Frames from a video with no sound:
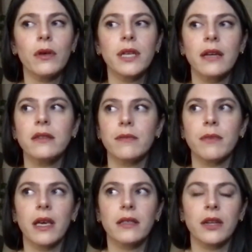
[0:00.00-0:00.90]
tend to
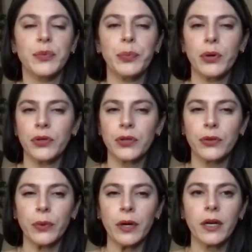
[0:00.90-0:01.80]
make such personal work,